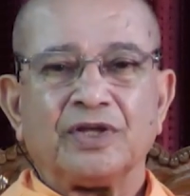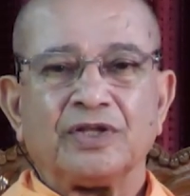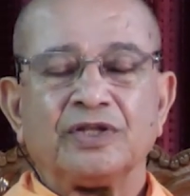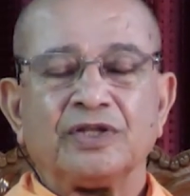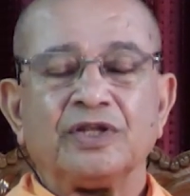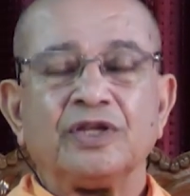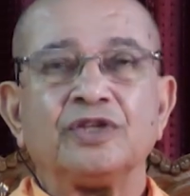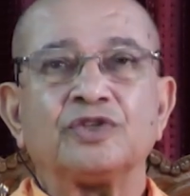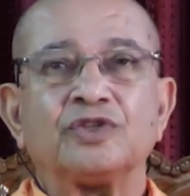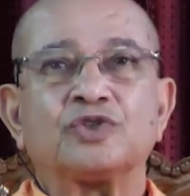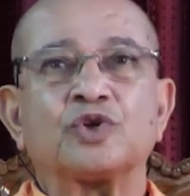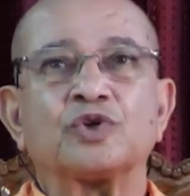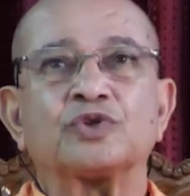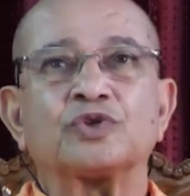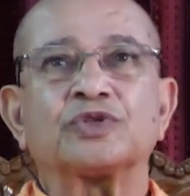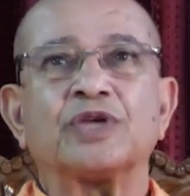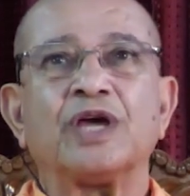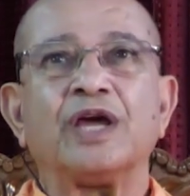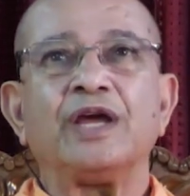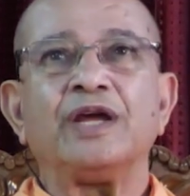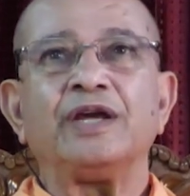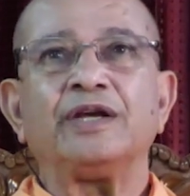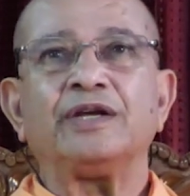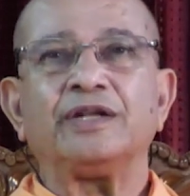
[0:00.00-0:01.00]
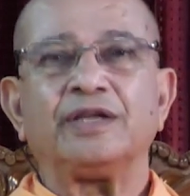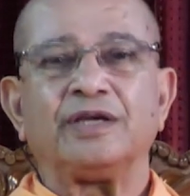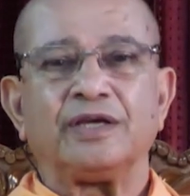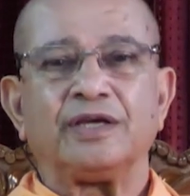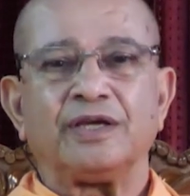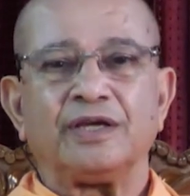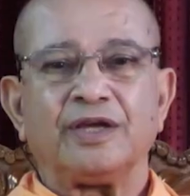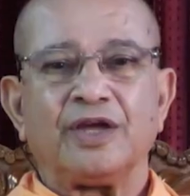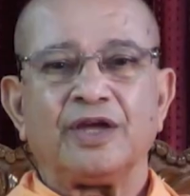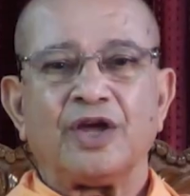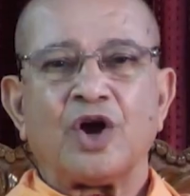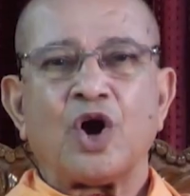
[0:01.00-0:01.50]
In
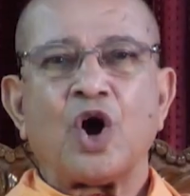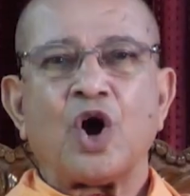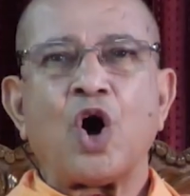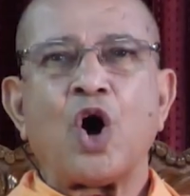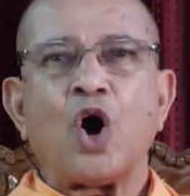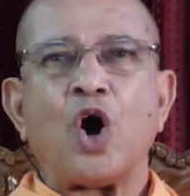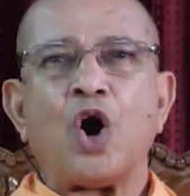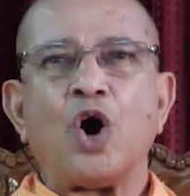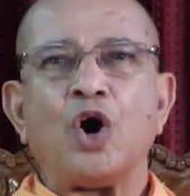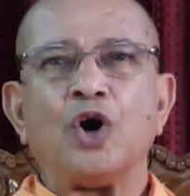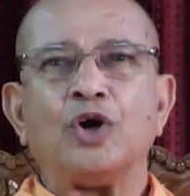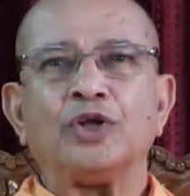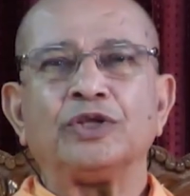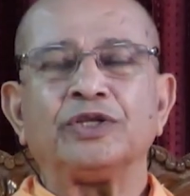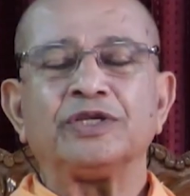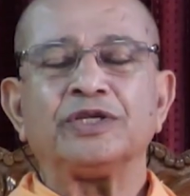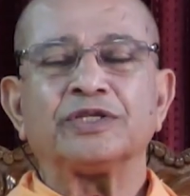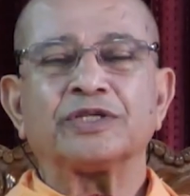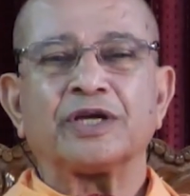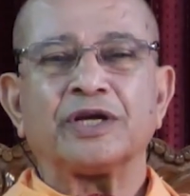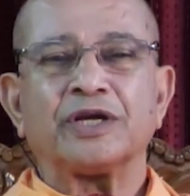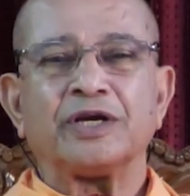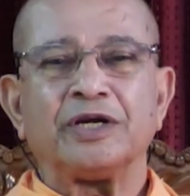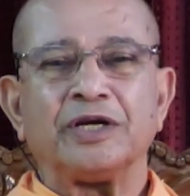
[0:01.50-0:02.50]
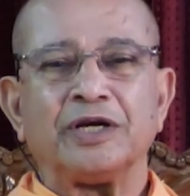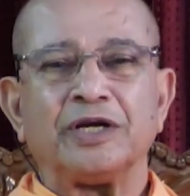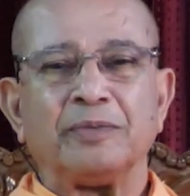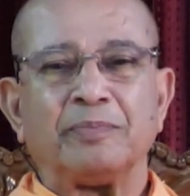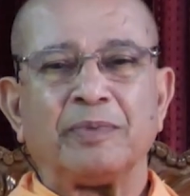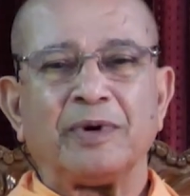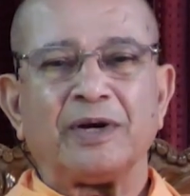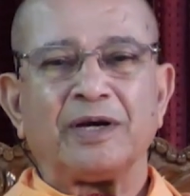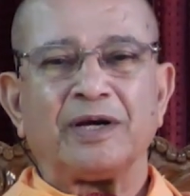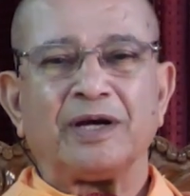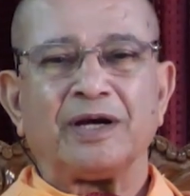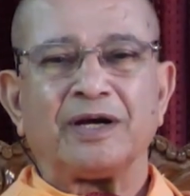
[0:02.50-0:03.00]
society, all these are
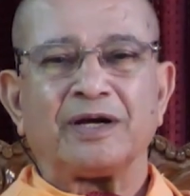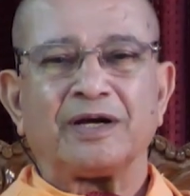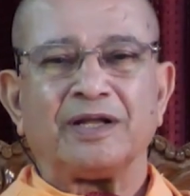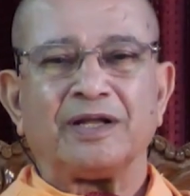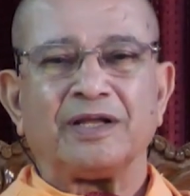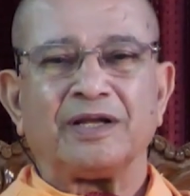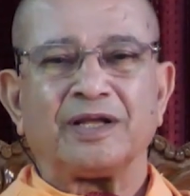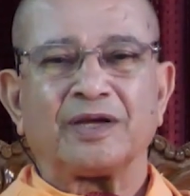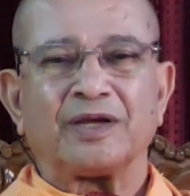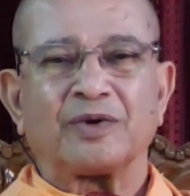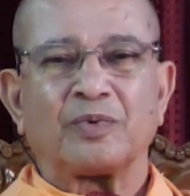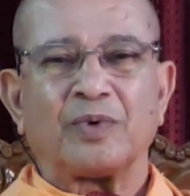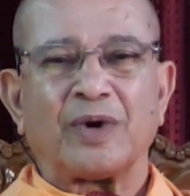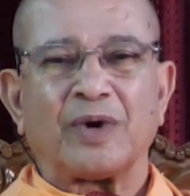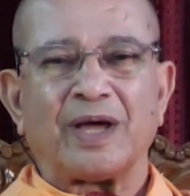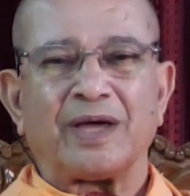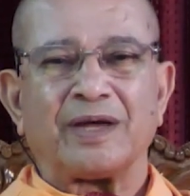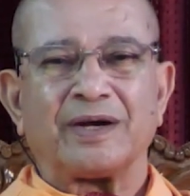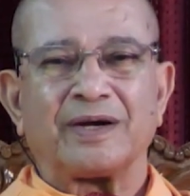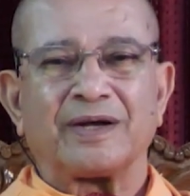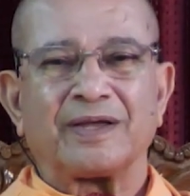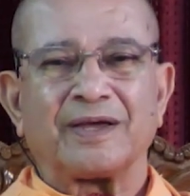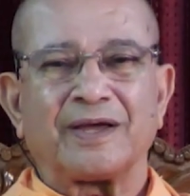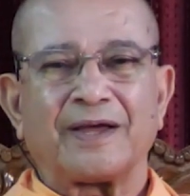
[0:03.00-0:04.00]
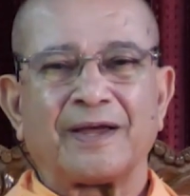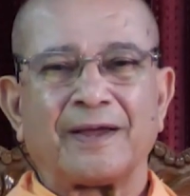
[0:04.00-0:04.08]
independently required